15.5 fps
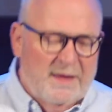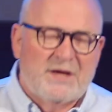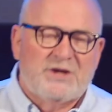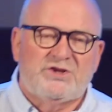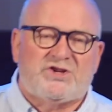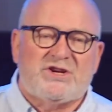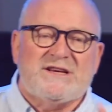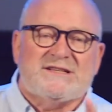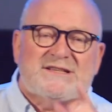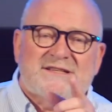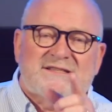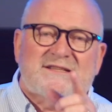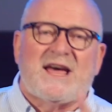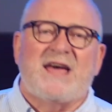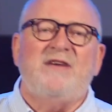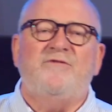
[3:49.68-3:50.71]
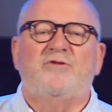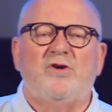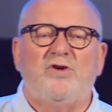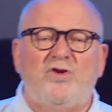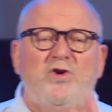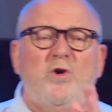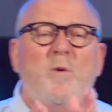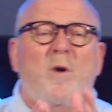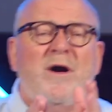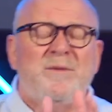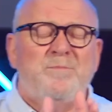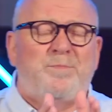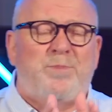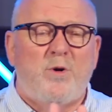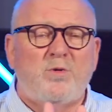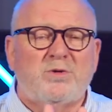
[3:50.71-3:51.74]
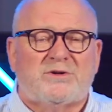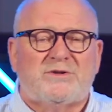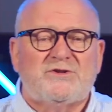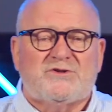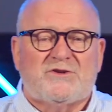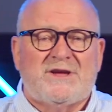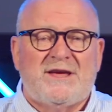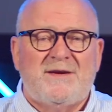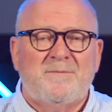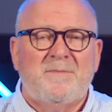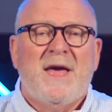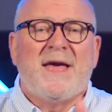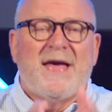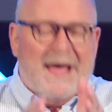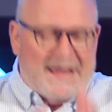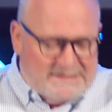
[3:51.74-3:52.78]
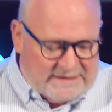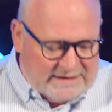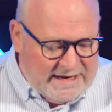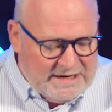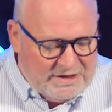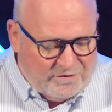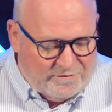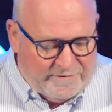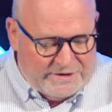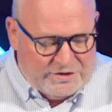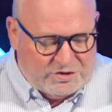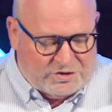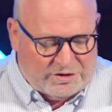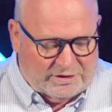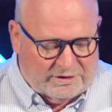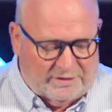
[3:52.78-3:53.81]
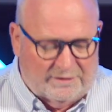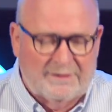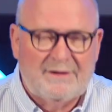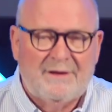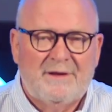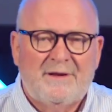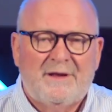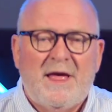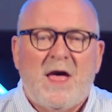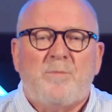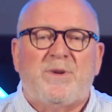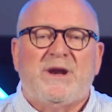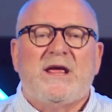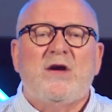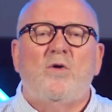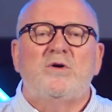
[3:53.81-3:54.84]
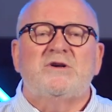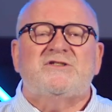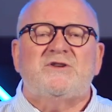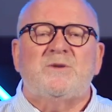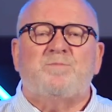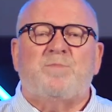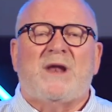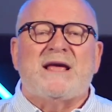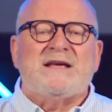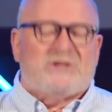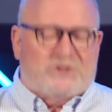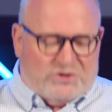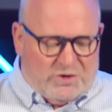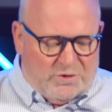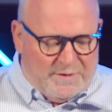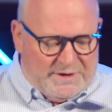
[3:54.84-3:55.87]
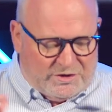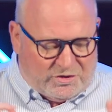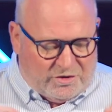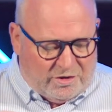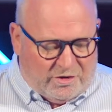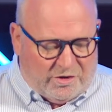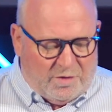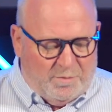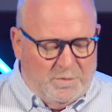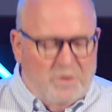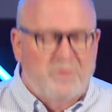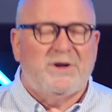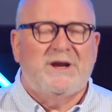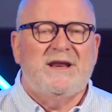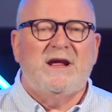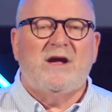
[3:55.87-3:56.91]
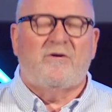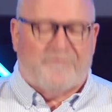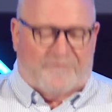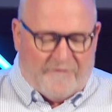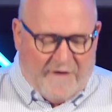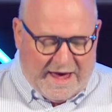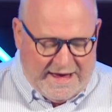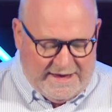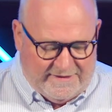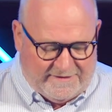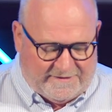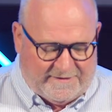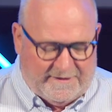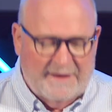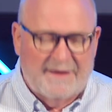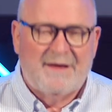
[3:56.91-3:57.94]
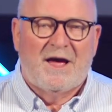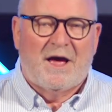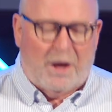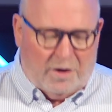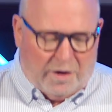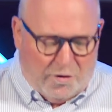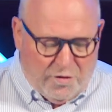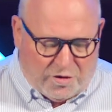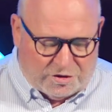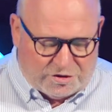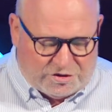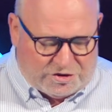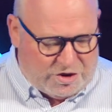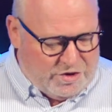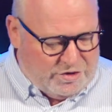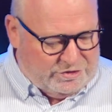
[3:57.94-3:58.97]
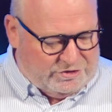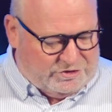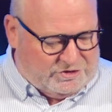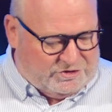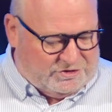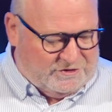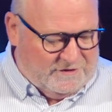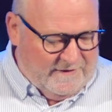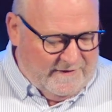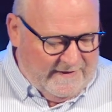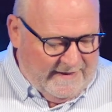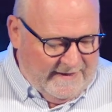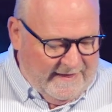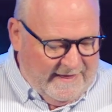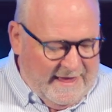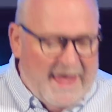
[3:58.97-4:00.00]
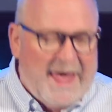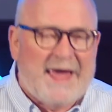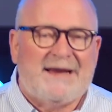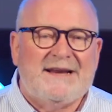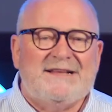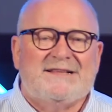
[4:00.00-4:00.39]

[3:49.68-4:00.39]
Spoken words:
Jesus saved you. You are important to him as an individual. But he also placed you into a community of faith, a local church. And he